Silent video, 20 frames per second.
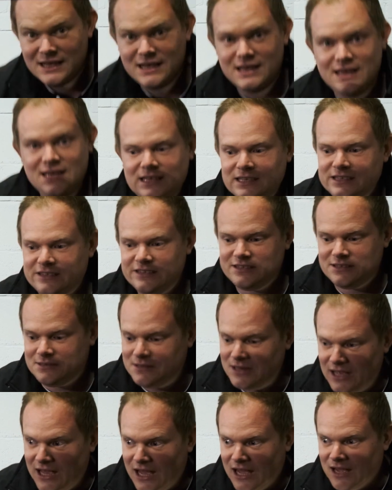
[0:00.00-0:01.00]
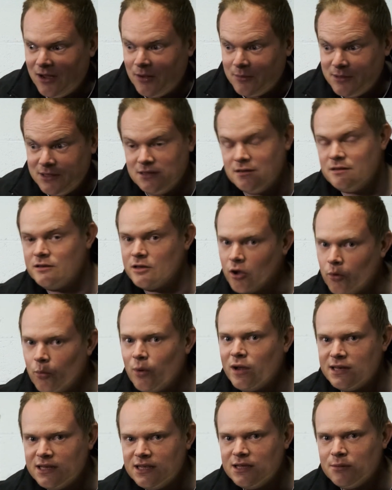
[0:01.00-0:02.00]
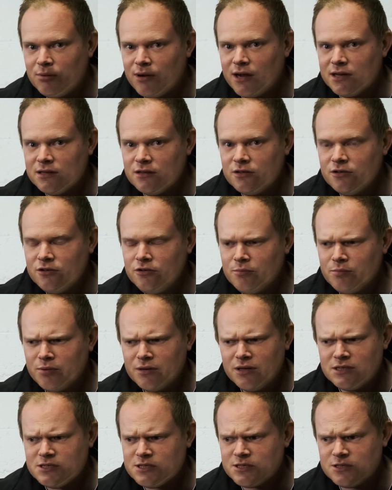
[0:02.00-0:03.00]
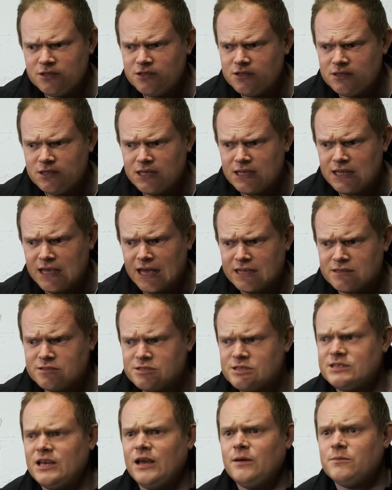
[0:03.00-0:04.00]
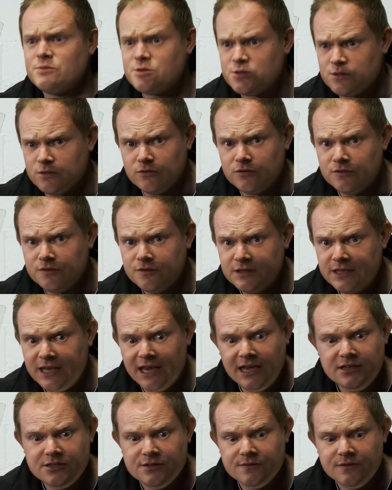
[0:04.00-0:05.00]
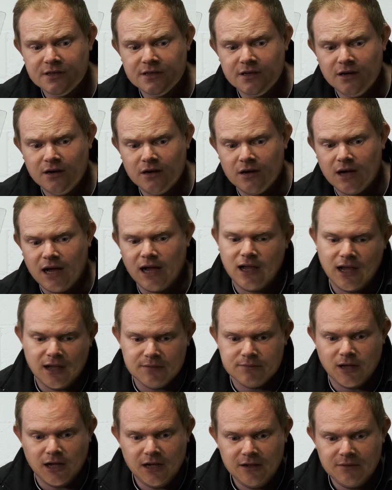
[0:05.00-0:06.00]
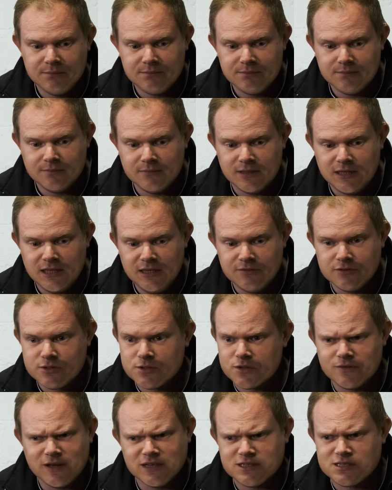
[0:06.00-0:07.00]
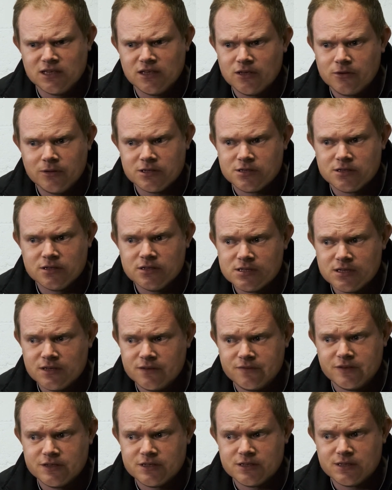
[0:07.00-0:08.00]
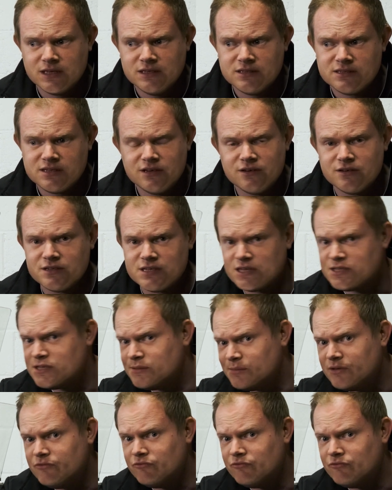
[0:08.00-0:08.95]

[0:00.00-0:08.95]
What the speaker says: it's, I mean, nowhere near brand new, but it's certainly exceptional for the age of the car. I'm even sort of asking the question as if this interior has actually been